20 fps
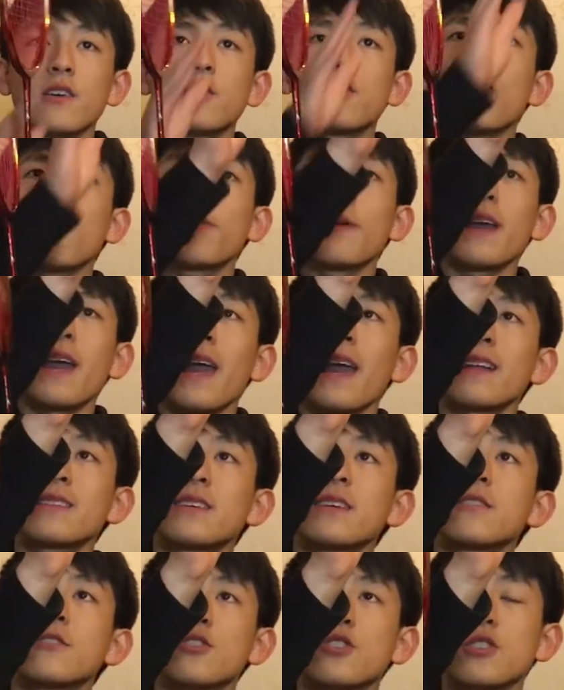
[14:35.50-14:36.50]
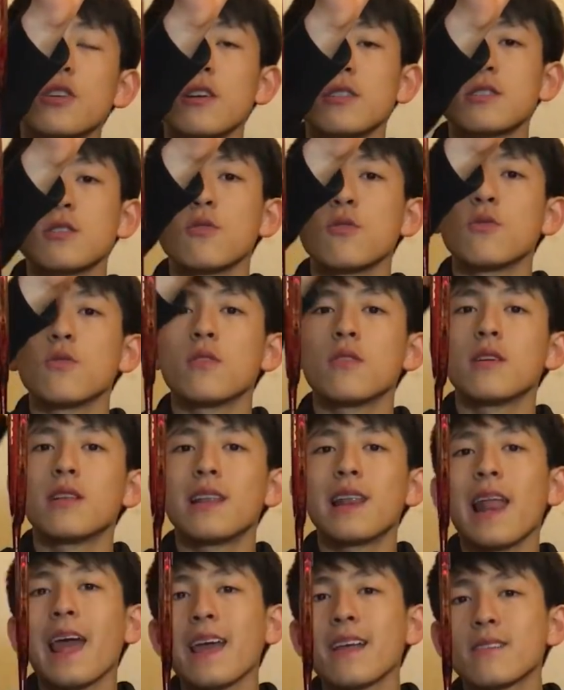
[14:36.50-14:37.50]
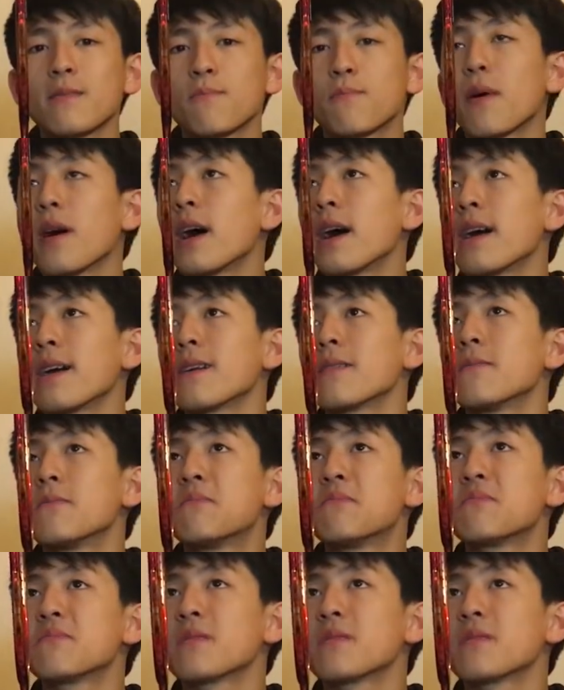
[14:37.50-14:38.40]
You'll be hitting the shuttle late by,